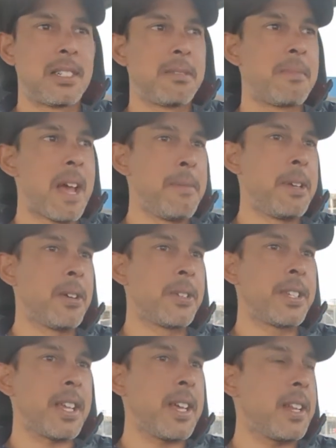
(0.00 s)
Maybe I'll
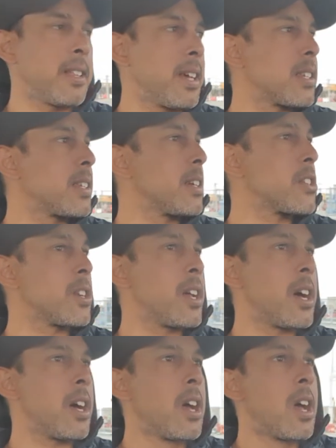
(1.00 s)
just edit that section
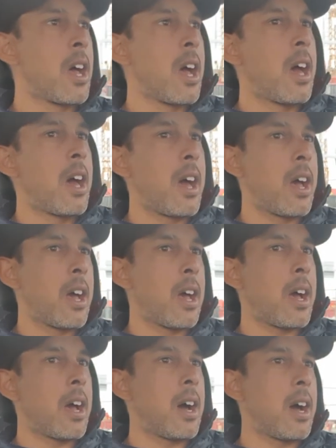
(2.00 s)
out.
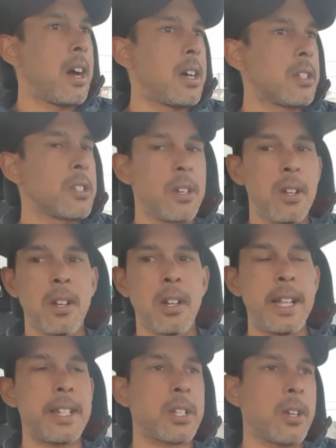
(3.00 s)
So
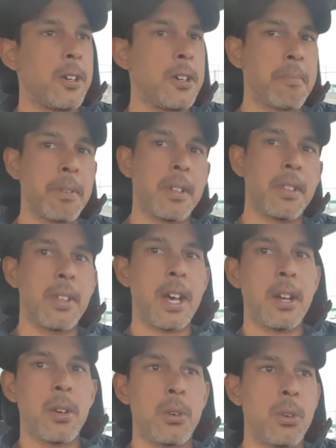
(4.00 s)
let's hope
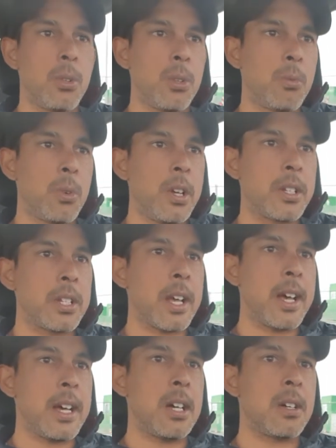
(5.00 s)
that all worked
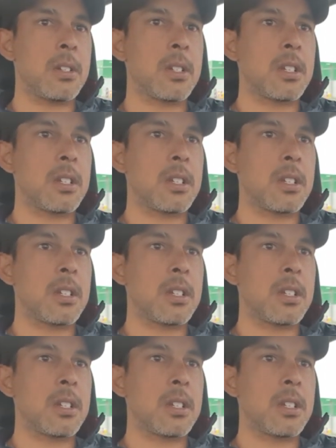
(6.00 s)
out.